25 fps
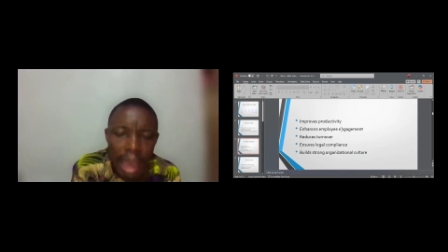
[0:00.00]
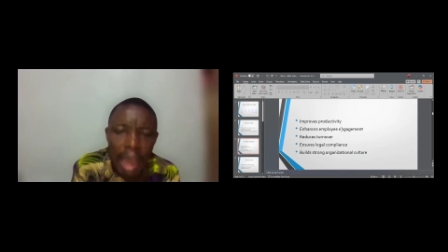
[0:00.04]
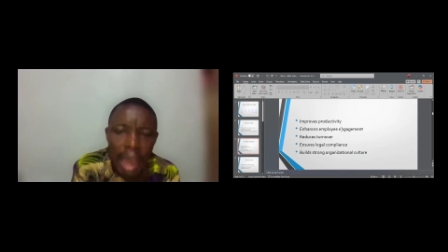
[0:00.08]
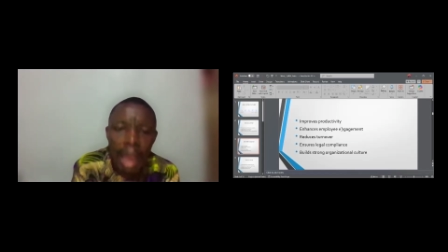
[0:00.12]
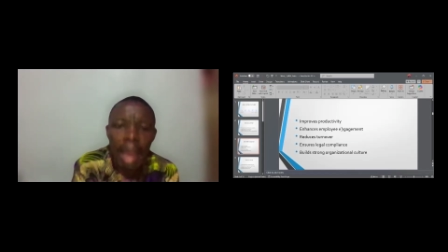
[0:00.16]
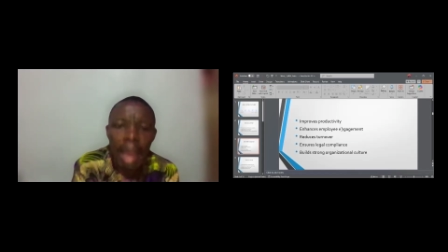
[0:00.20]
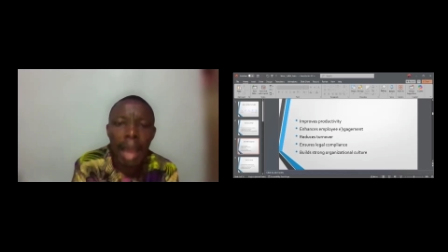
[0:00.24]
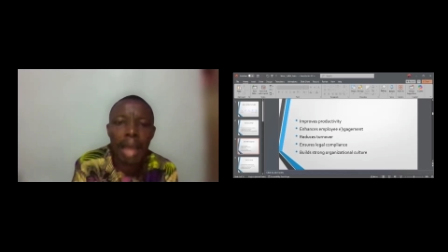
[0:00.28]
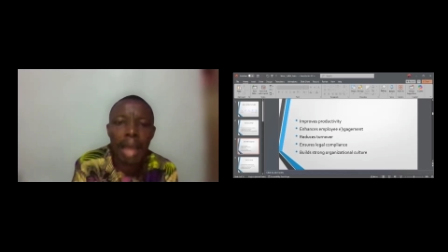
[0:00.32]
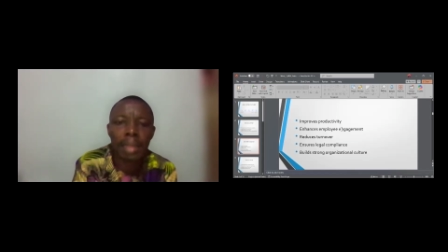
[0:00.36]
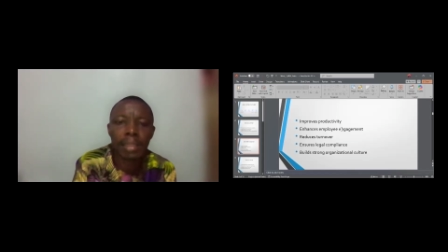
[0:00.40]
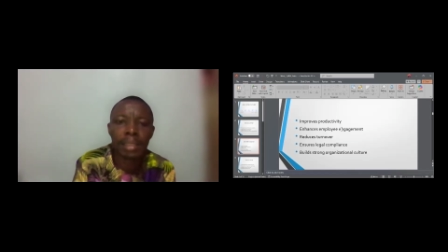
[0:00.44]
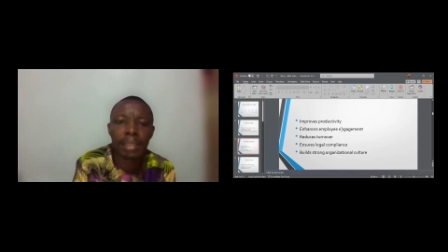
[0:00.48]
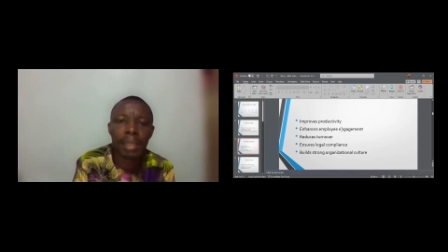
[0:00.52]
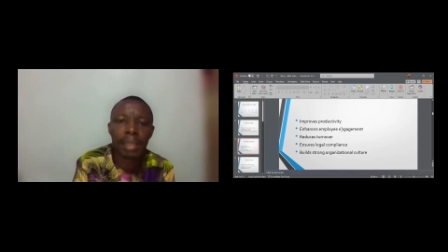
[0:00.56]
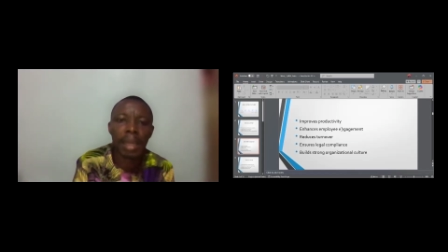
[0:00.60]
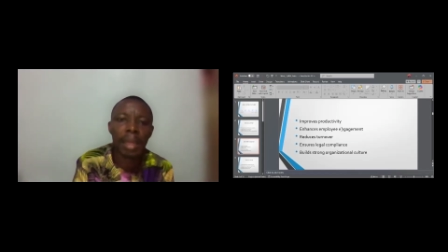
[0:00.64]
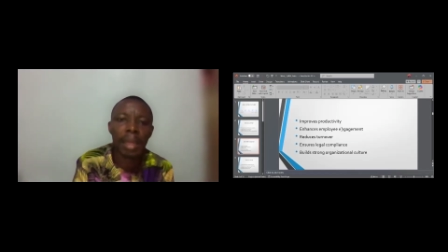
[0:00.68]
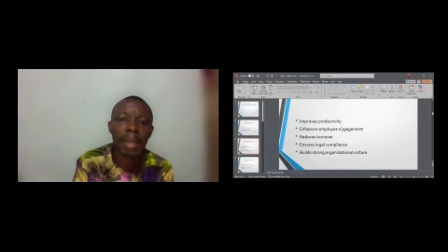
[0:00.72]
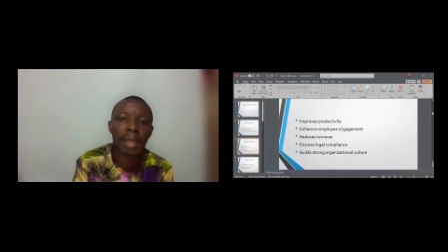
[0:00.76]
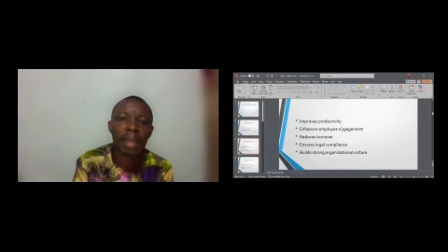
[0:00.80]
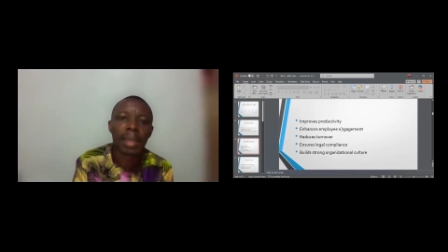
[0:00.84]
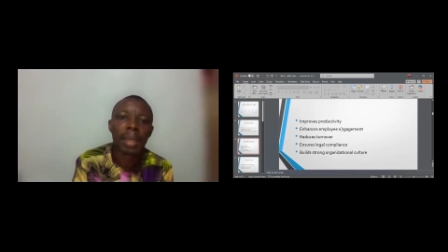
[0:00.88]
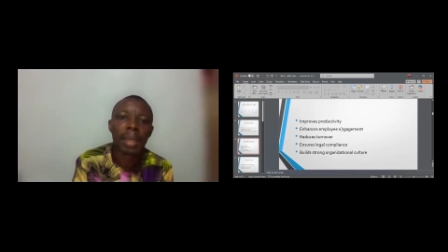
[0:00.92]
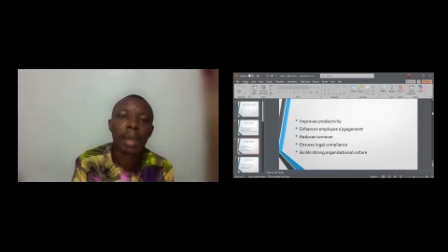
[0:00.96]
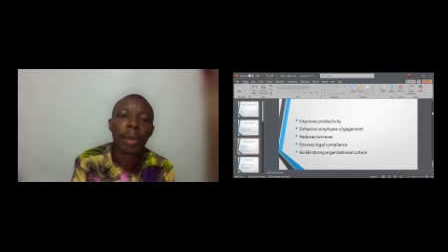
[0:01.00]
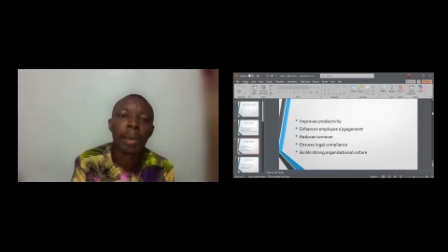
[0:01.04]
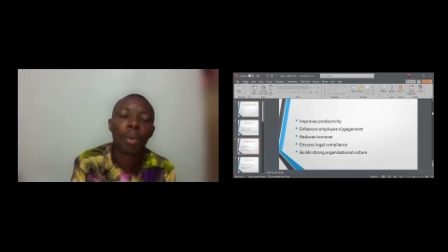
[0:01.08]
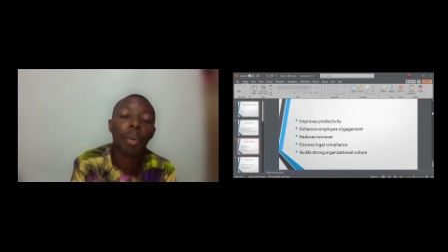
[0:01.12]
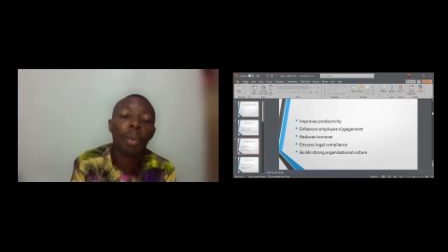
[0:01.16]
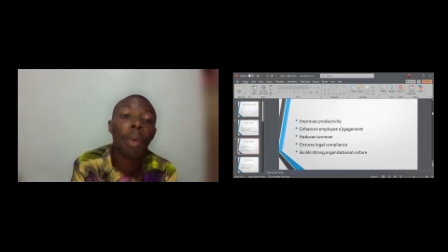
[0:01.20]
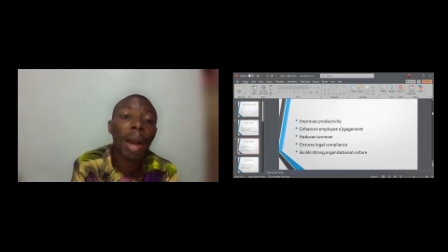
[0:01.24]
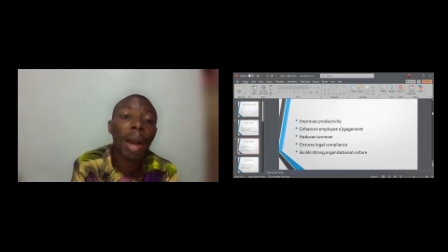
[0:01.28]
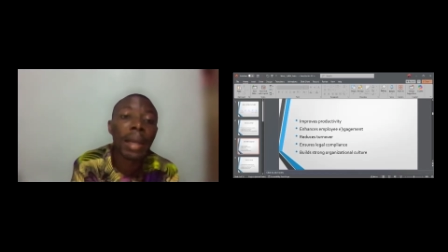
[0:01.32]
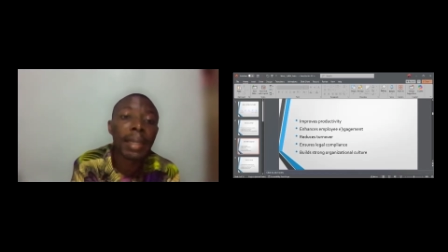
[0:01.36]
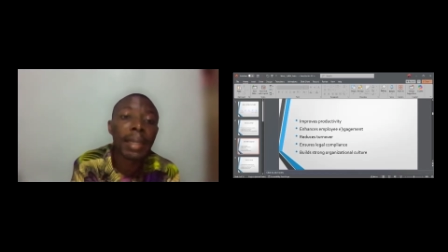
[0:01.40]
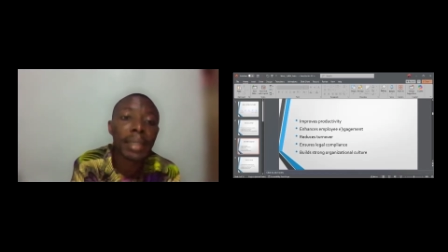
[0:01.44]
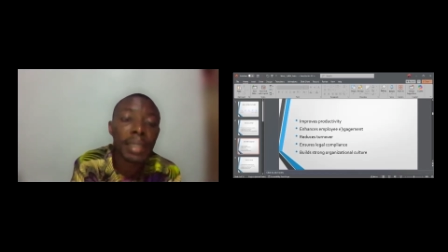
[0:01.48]
And
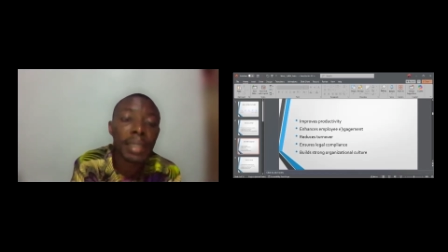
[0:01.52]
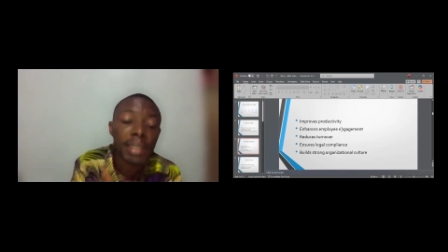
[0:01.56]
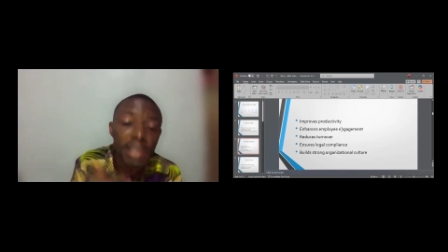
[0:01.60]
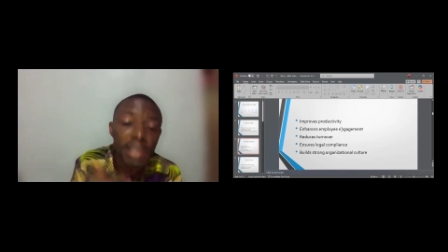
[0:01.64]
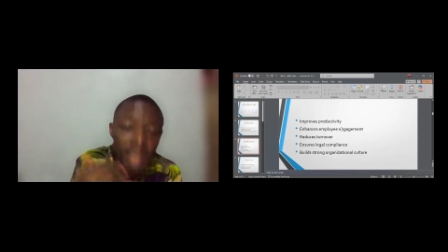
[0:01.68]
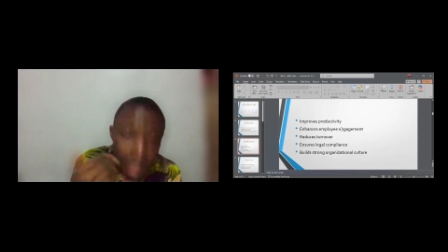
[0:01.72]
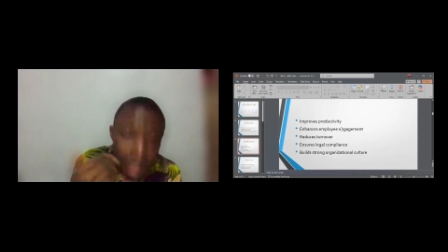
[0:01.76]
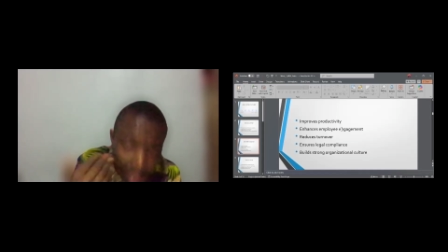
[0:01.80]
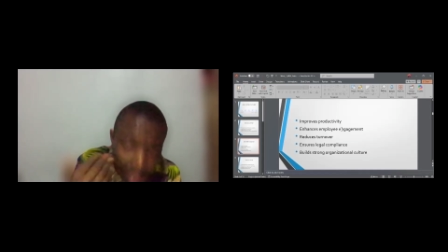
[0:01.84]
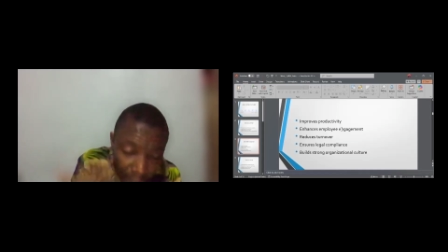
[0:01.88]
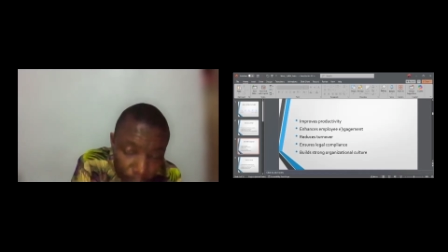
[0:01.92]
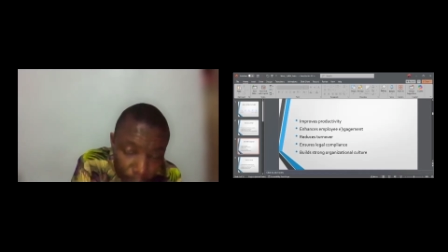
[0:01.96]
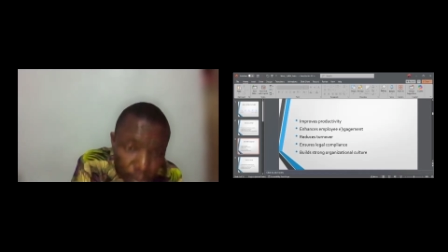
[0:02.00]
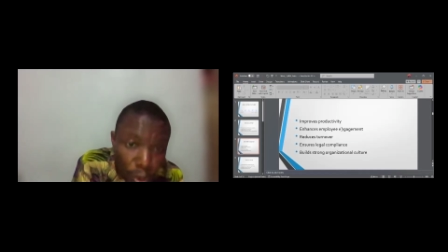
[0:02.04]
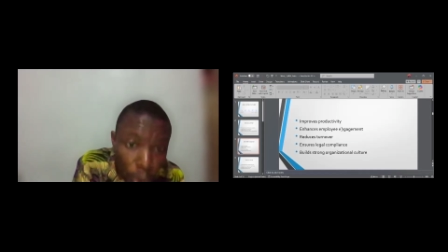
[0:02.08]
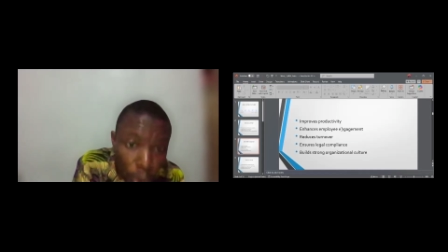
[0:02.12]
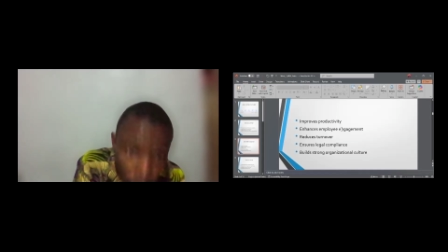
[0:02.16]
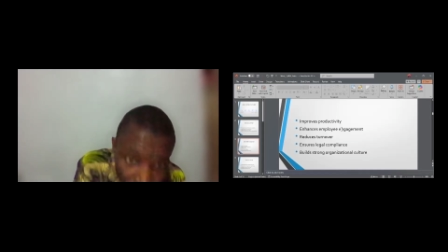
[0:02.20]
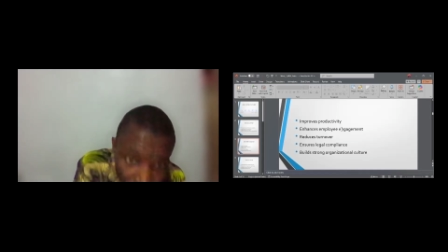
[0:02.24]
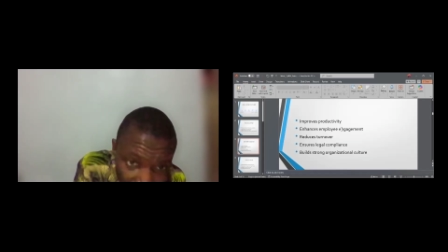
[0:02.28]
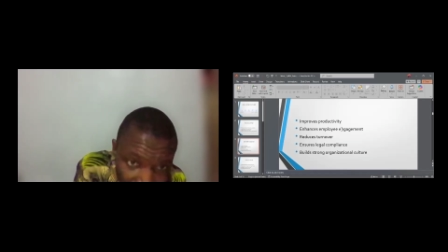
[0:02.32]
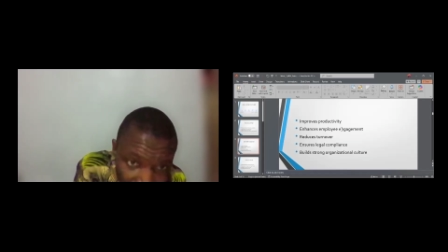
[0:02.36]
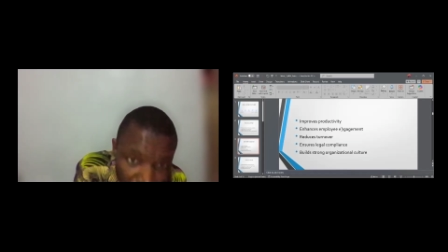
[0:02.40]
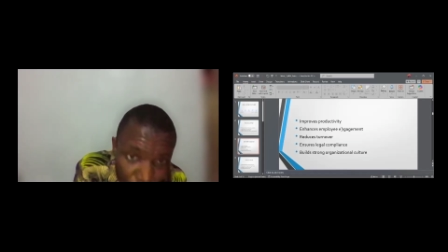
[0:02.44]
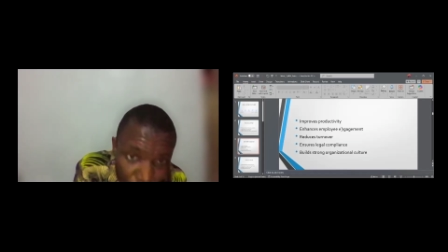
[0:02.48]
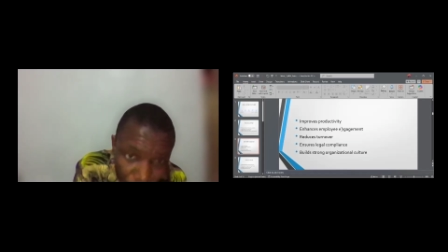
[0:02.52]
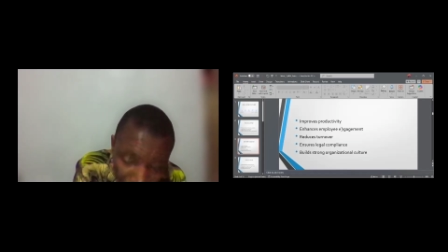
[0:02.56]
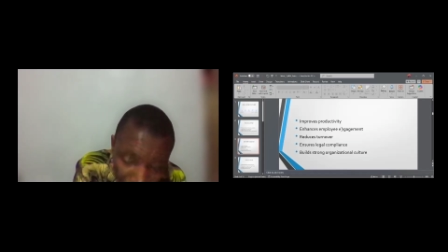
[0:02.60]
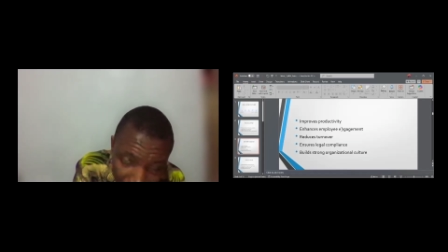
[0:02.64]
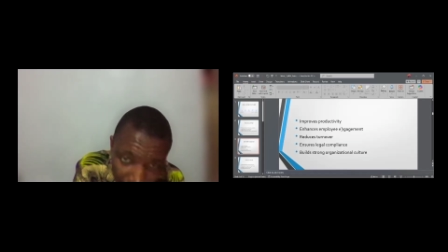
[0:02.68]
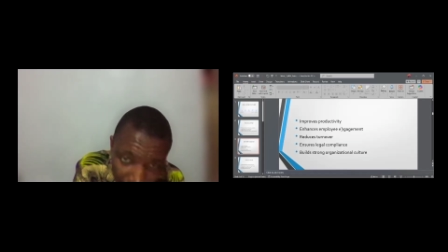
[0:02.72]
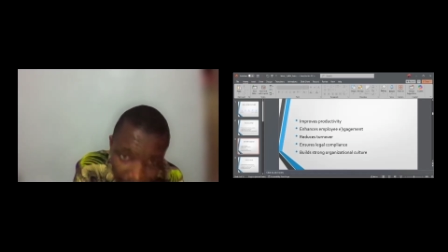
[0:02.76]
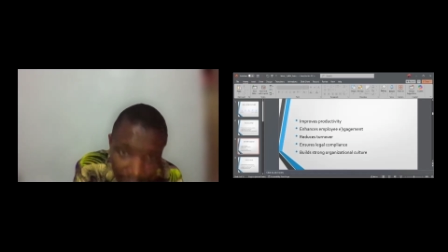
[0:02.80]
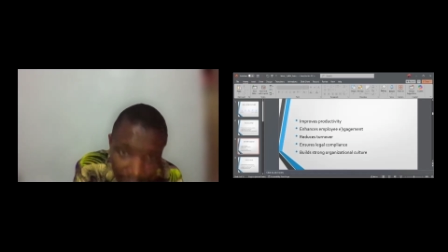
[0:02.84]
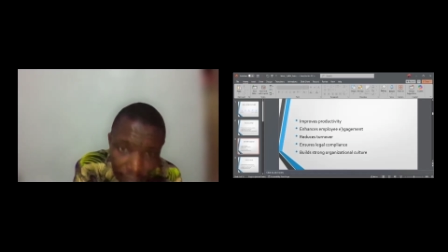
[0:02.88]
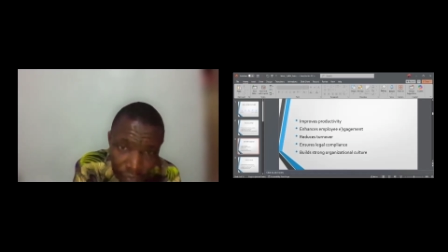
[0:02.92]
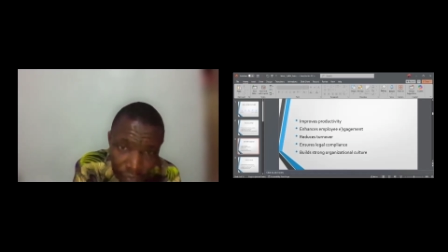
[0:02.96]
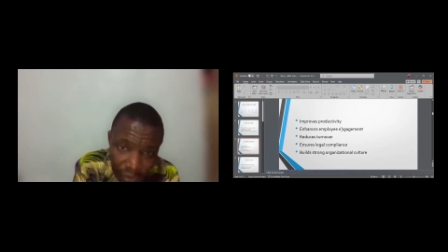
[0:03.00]
when he slipped over the
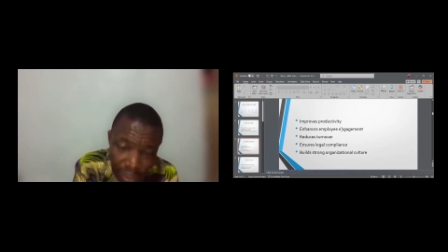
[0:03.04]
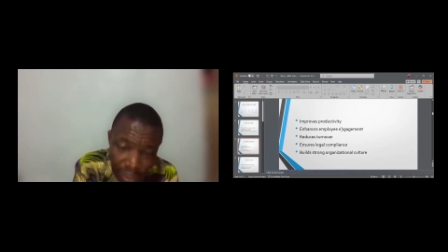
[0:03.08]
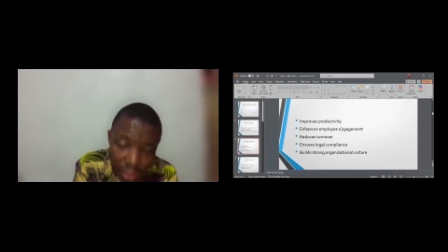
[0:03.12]
matter,